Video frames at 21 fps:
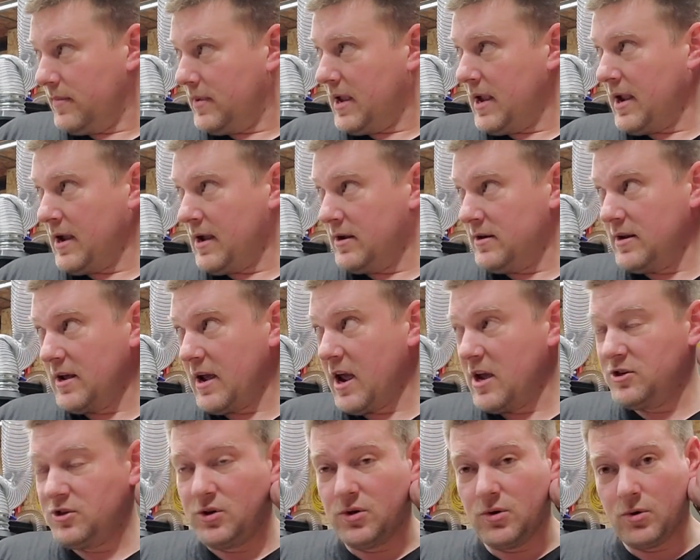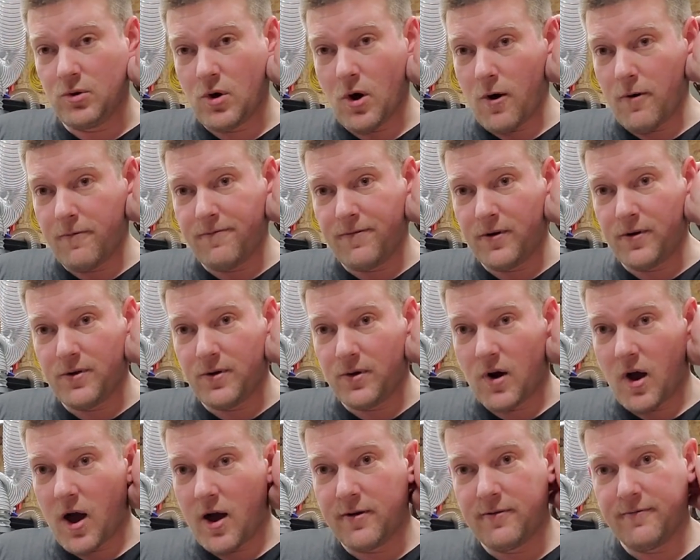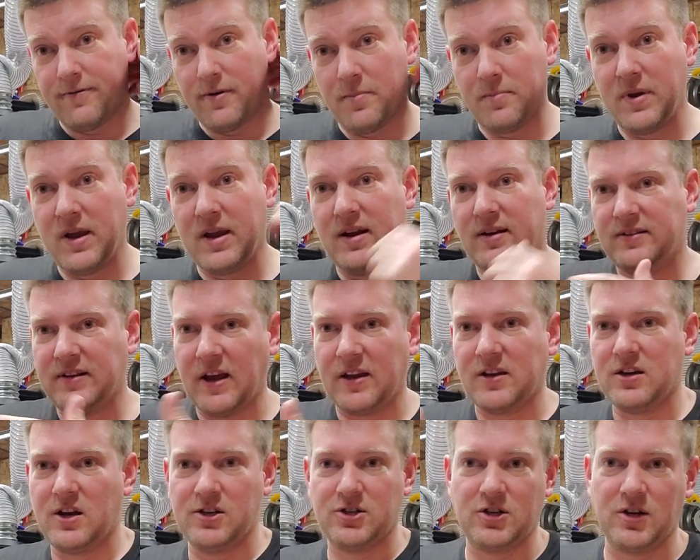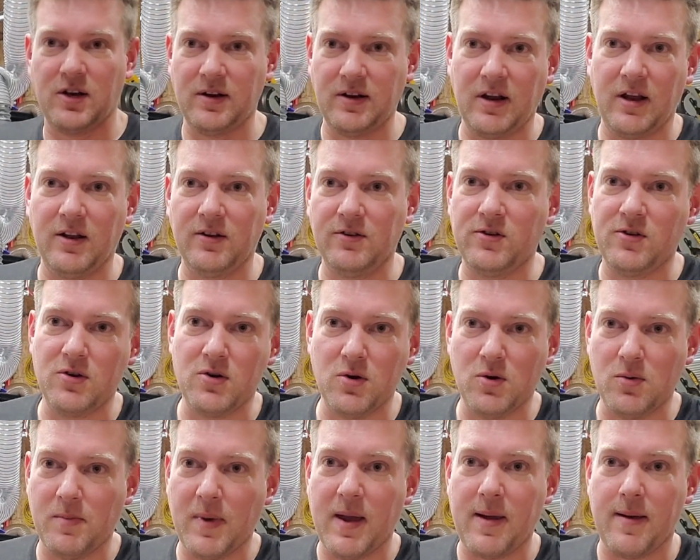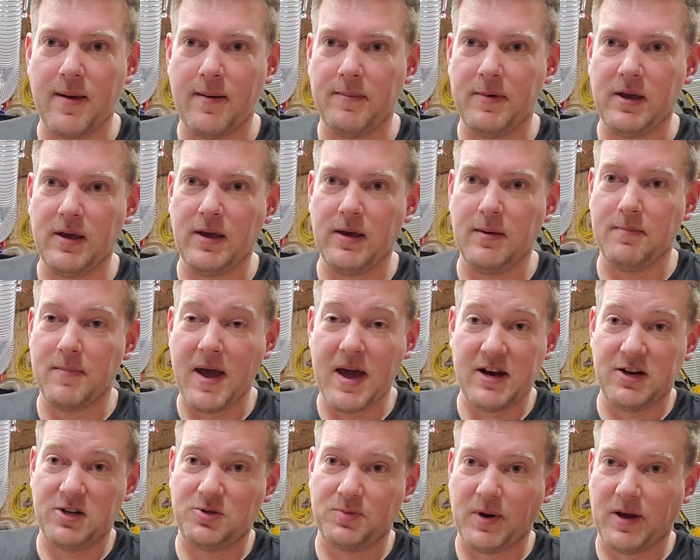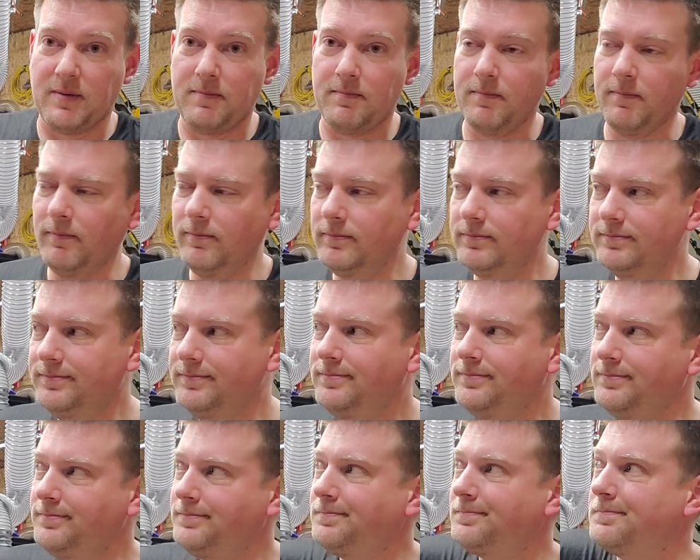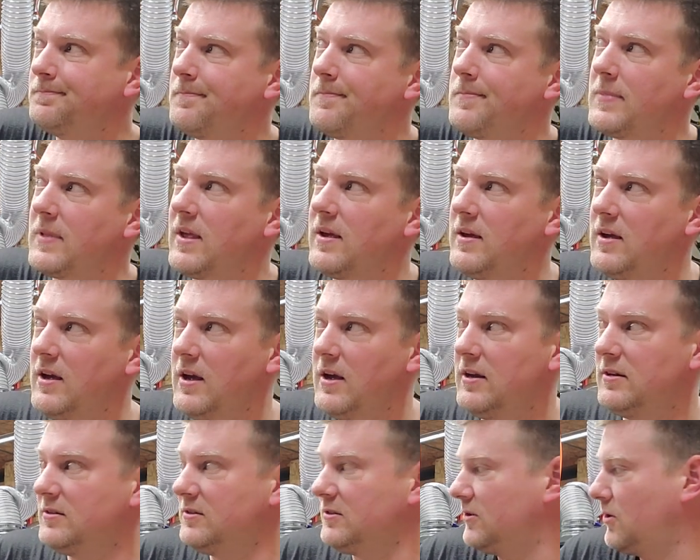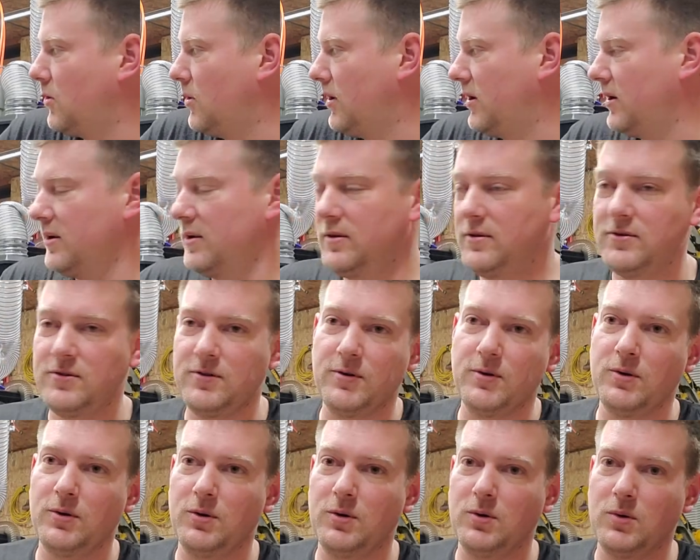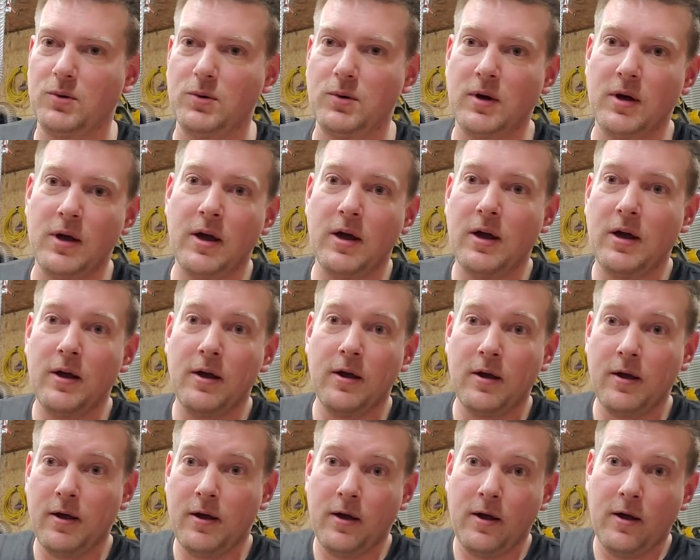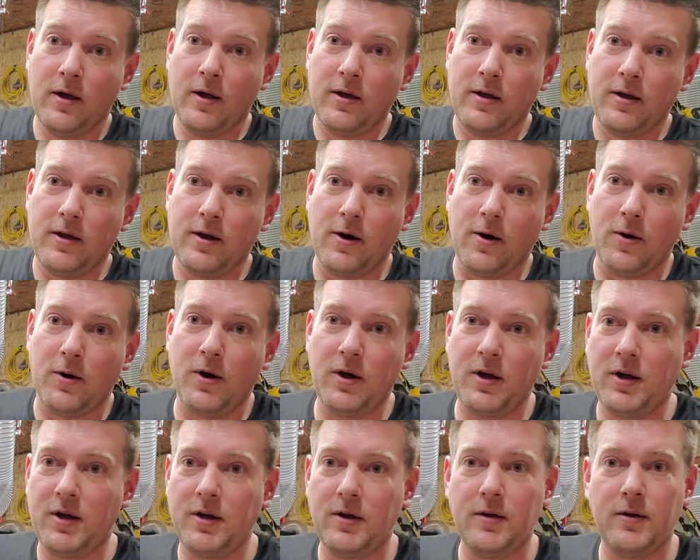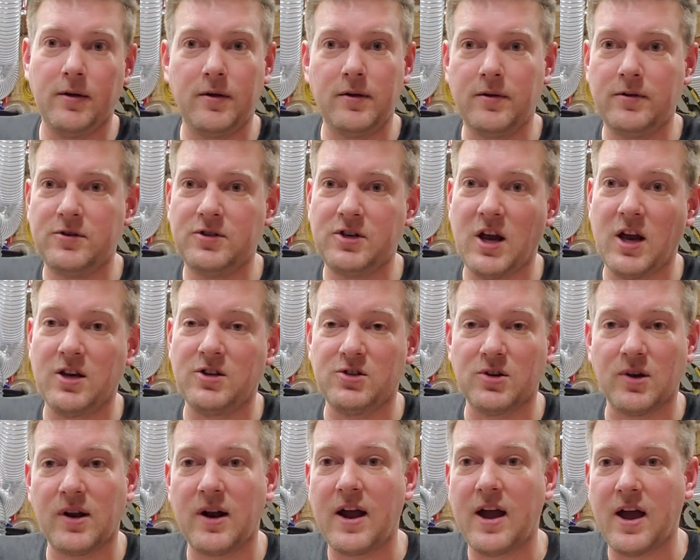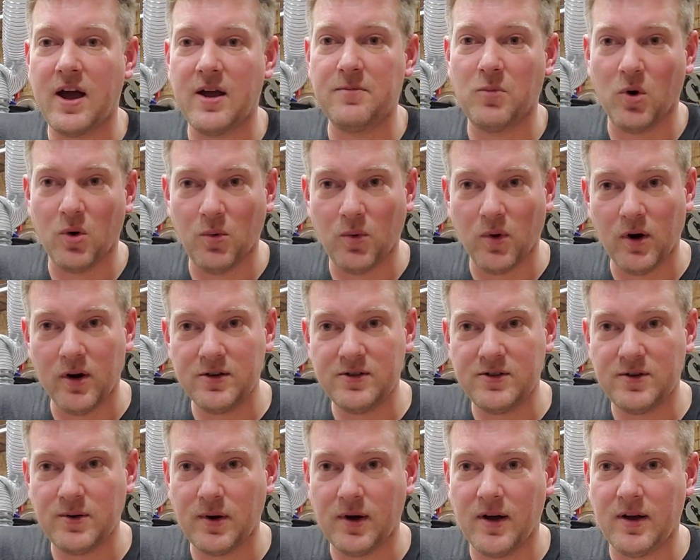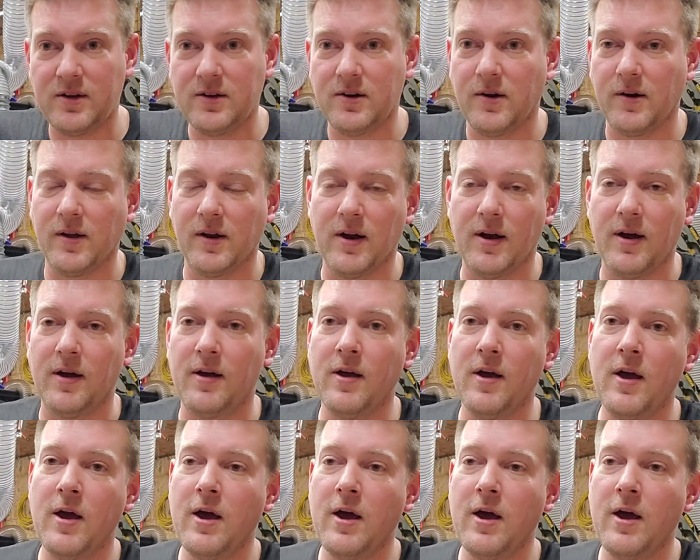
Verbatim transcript: And as you go further on from being a technician into maybe management, it's going to, you know, change. You're going to add more words to it. You're going to